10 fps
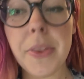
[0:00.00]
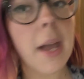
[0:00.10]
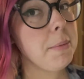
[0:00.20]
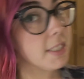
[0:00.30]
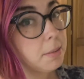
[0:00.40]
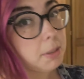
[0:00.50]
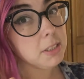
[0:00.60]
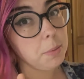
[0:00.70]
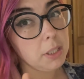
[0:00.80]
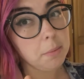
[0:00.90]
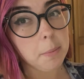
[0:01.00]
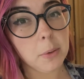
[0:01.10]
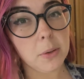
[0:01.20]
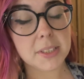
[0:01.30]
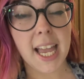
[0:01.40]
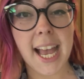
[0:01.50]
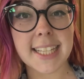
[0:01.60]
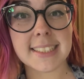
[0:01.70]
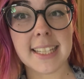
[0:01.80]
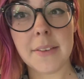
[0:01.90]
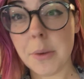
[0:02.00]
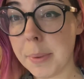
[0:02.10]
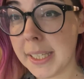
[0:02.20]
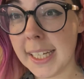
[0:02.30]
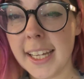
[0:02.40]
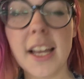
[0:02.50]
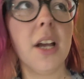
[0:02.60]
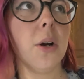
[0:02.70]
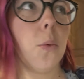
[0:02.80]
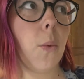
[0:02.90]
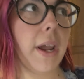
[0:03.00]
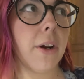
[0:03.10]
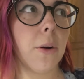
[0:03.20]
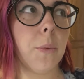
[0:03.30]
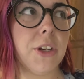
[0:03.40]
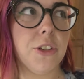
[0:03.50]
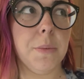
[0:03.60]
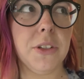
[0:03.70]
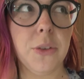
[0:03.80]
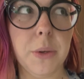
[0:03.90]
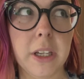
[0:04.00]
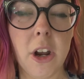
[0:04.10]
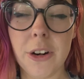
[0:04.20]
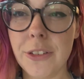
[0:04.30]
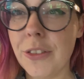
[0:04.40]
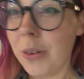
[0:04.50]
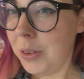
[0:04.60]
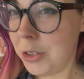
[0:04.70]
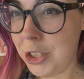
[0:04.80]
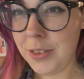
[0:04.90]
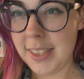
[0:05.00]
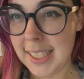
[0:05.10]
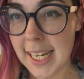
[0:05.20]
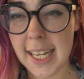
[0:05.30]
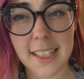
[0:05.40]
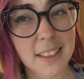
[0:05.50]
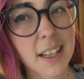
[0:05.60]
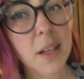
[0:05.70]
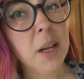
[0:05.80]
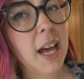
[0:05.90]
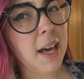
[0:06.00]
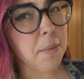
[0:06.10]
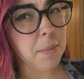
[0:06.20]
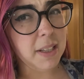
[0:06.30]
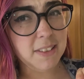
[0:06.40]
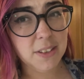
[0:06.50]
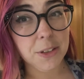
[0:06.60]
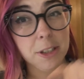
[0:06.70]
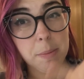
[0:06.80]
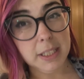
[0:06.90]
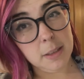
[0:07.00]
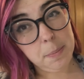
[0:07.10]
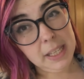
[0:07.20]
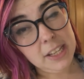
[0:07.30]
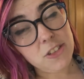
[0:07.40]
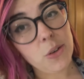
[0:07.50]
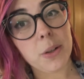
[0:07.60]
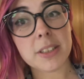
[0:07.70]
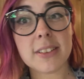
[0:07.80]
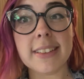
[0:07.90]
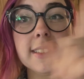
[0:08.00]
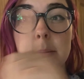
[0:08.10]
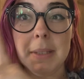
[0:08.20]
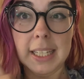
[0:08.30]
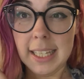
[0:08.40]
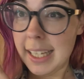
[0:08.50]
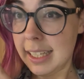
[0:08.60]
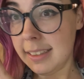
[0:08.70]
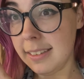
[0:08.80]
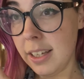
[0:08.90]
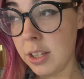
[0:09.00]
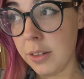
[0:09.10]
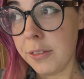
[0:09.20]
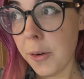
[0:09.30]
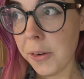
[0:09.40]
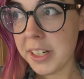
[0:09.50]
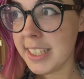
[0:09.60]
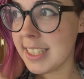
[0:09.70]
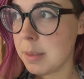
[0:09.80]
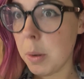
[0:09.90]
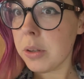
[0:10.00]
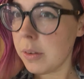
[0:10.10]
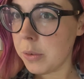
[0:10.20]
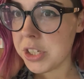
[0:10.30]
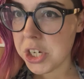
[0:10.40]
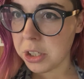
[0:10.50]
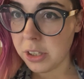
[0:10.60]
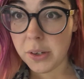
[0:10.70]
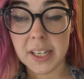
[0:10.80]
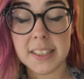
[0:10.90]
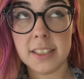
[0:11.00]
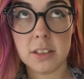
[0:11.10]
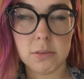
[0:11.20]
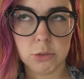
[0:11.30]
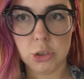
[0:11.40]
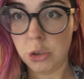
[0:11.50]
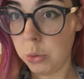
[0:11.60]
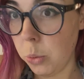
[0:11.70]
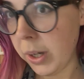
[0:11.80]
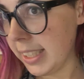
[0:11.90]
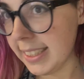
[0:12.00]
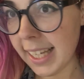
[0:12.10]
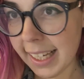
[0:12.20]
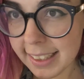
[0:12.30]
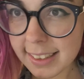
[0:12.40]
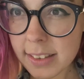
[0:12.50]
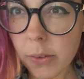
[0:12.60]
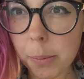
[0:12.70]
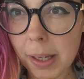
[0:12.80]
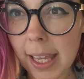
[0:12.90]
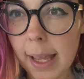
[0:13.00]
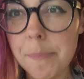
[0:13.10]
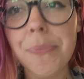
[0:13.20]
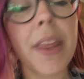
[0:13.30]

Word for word: I'm just about to put up a poll to ask everybody where we should be doing our photo shoot tonight. It's either gonna be at the beach or it's going to be in the forest, both of which are located 20 seconds from my camp.